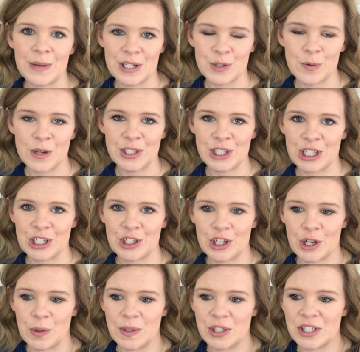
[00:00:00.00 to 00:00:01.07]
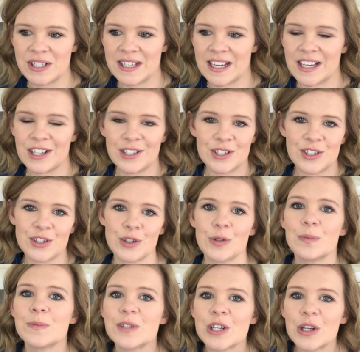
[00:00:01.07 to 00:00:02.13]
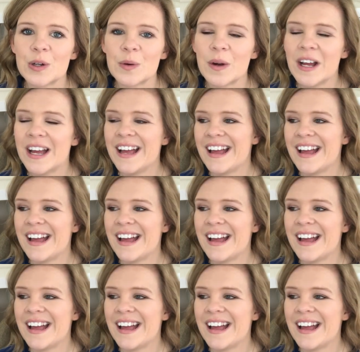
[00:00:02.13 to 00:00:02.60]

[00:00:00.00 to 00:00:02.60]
binge watching a show, it just like consumes you.